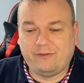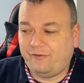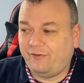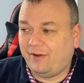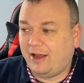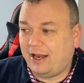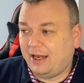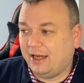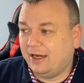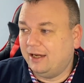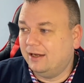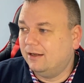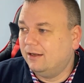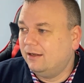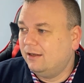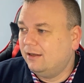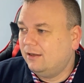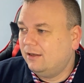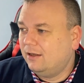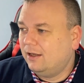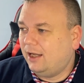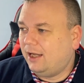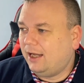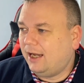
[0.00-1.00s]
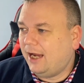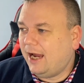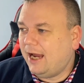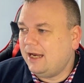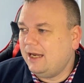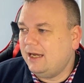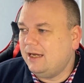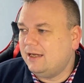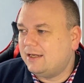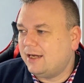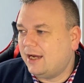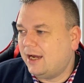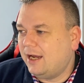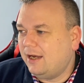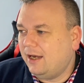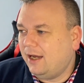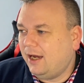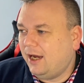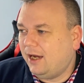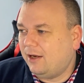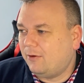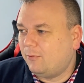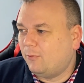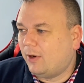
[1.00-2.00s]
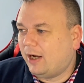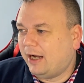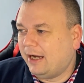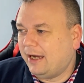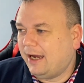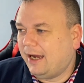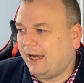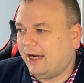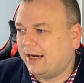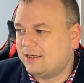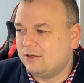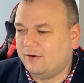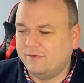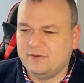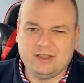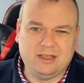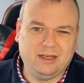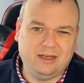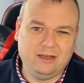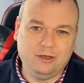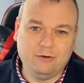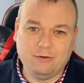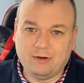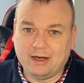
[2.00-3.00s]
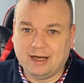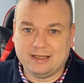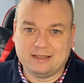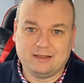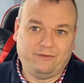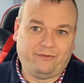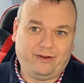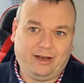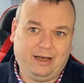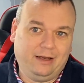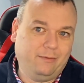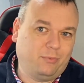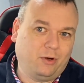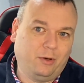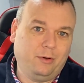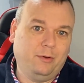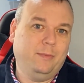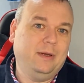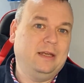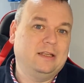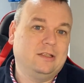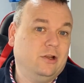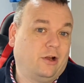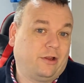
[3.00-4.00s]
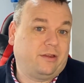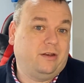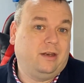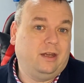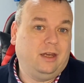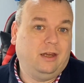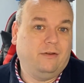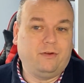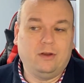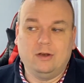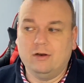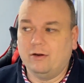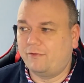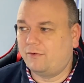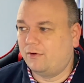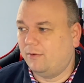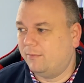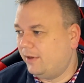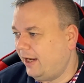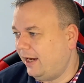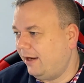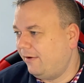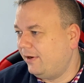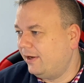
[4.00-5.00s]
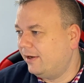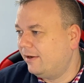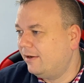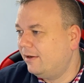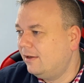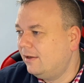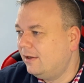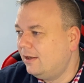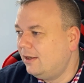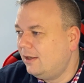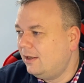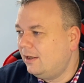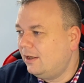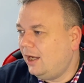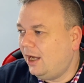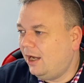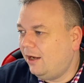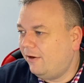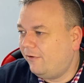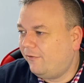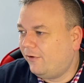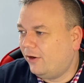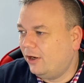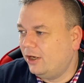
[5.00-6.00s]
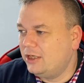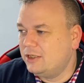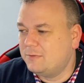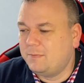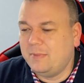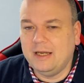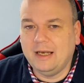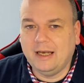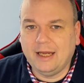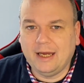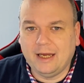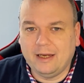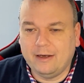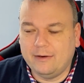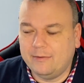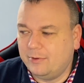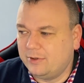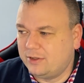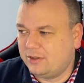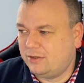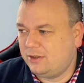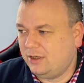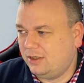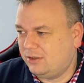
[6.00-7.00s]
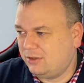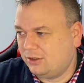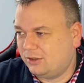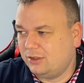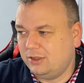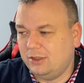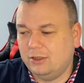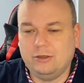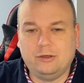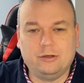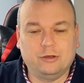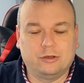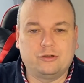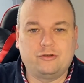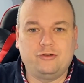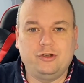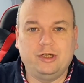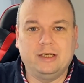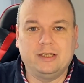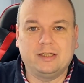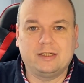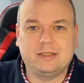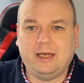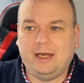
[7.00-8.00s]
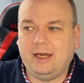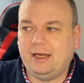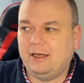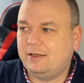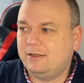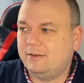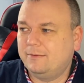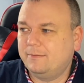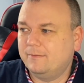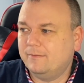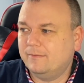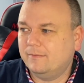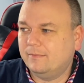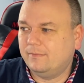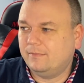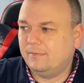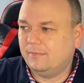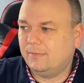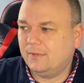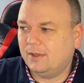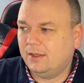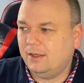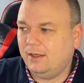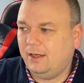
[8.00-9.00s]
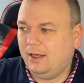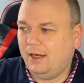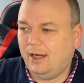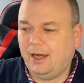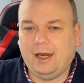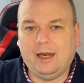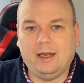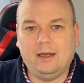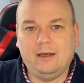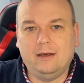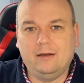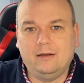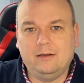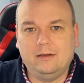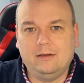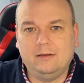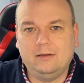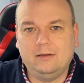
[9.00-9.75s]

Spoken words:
Felling, NE10 8YX. Obviously Newcastle Felling probably means nothing to you if you're not from the area. Follingsby Lane, which is just an industrial estate in